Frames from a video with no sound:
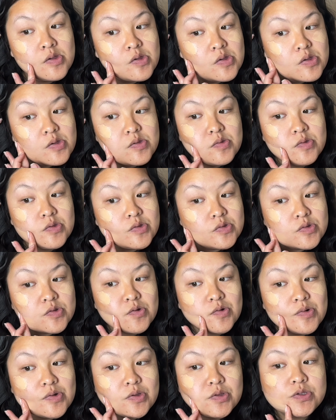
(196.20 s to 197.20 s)
I'm just
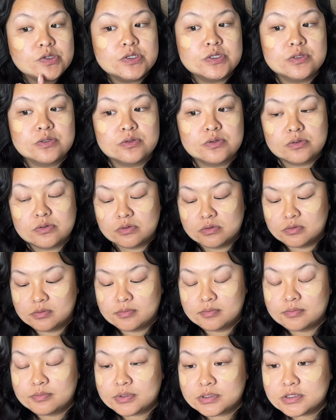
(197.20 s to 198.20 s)
going to
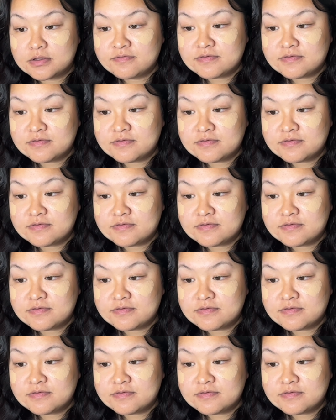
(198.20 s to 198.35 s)
put the